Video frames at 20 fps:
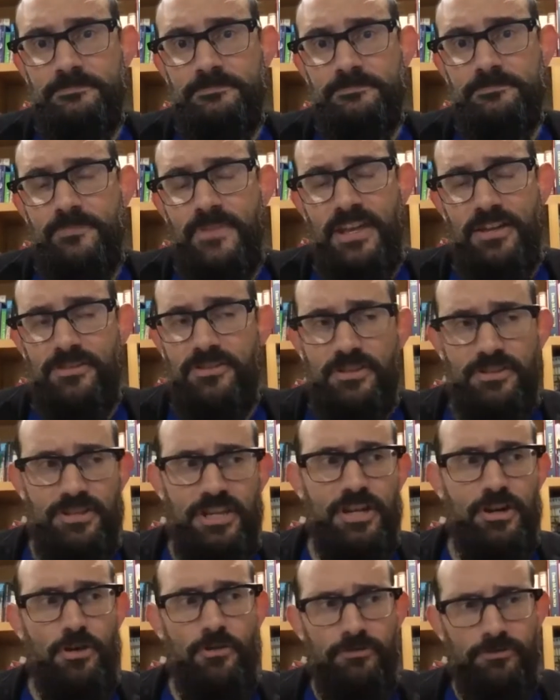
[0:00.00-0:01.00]

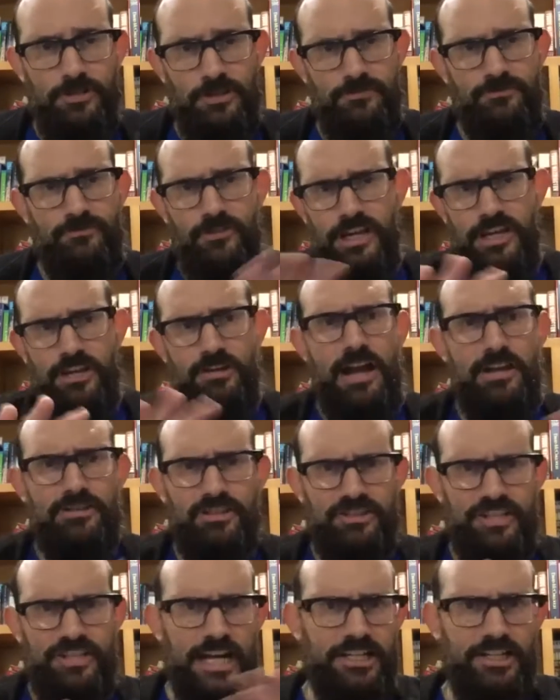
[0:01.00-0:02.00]
to figure out the
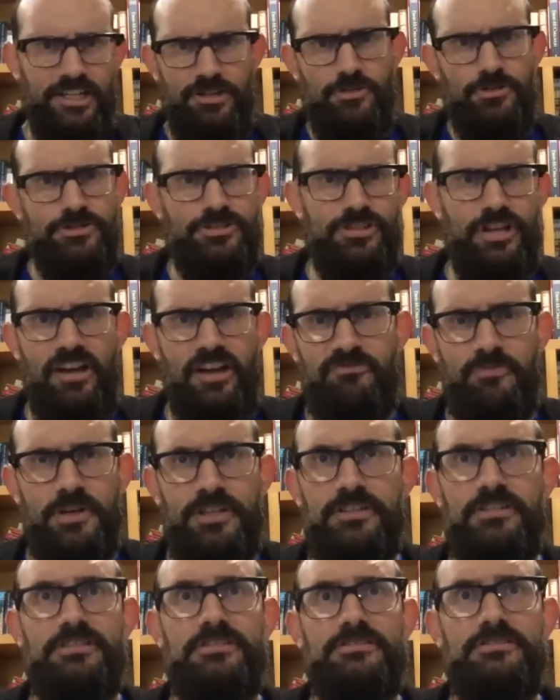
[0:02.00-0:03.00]
technical stuff. But
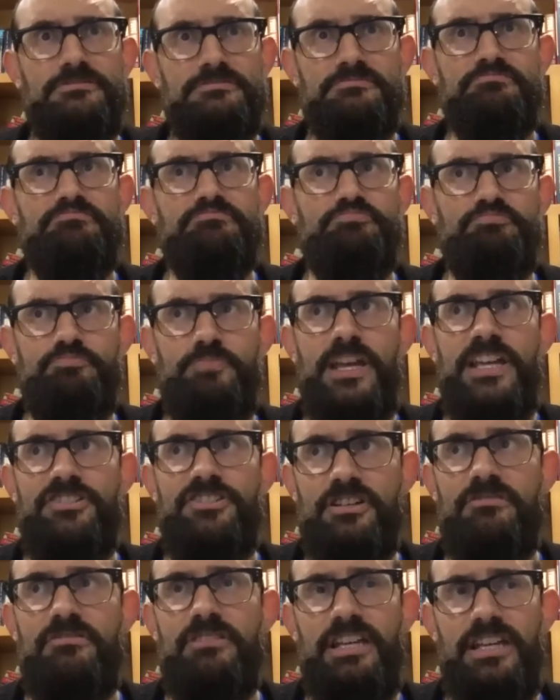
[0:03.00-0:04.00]

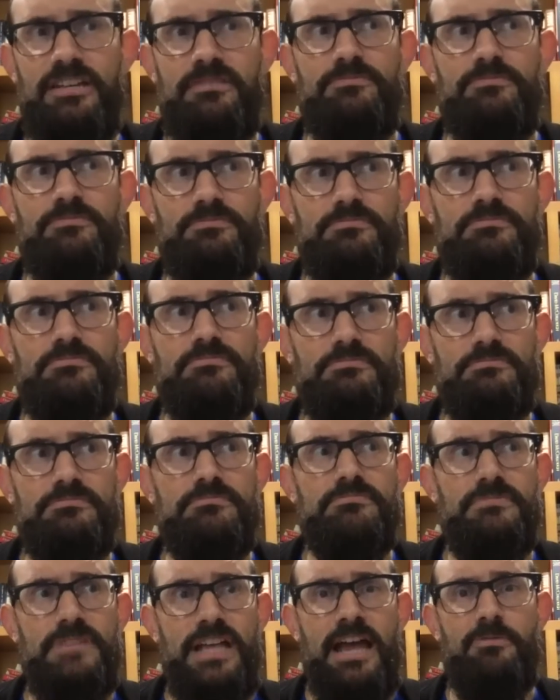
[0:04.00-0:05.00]
basically,
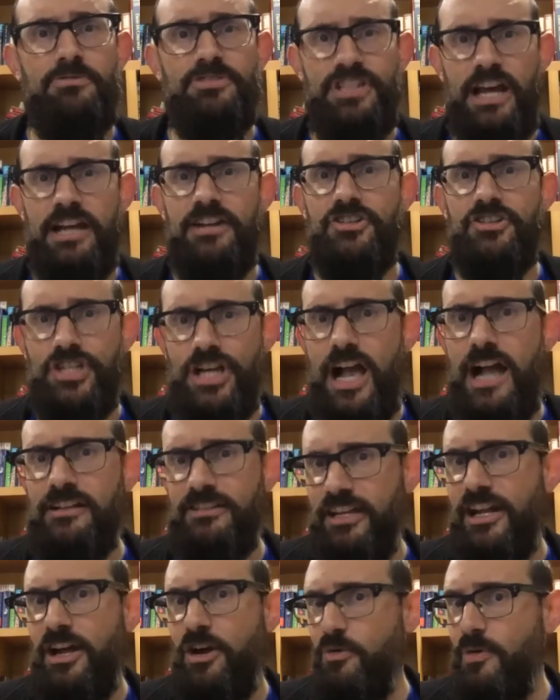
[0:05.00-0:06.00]
I was kind of shocked
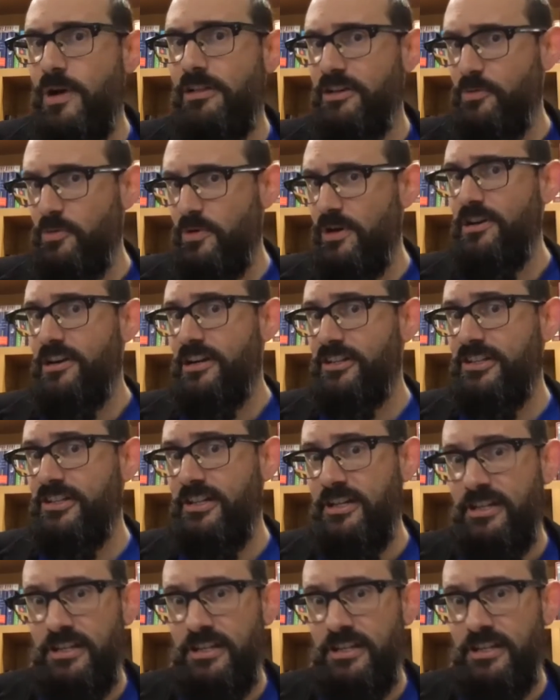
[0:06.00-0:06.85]
at how well it worked.